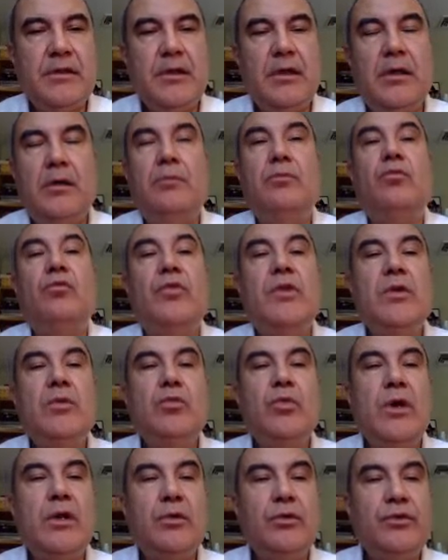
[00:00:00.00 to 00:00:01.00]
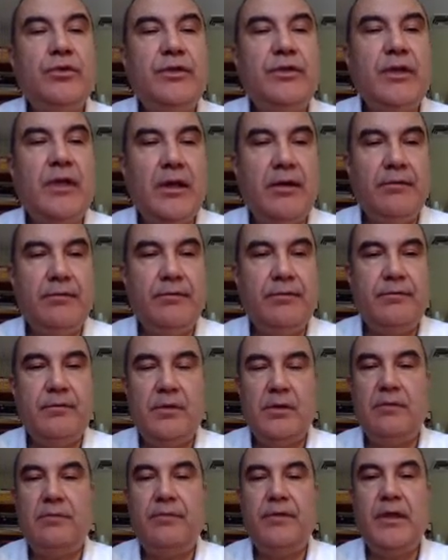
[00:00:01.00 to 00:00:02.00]
uh, we wanted to have
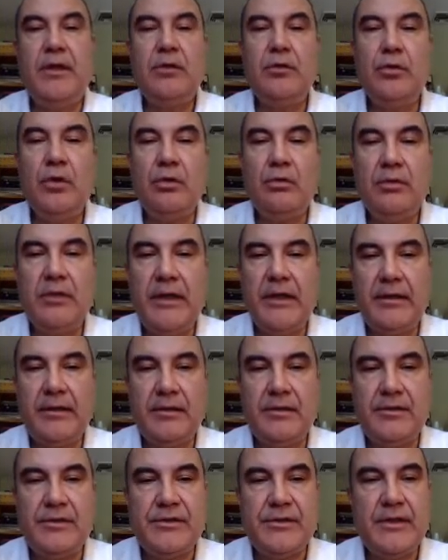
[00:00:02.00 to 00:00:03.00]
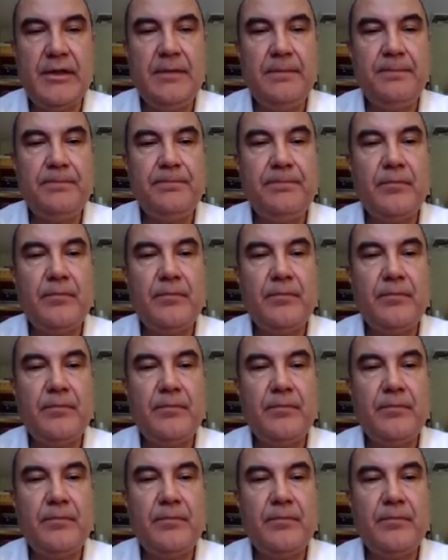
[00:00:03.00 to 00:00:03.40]
a very low latency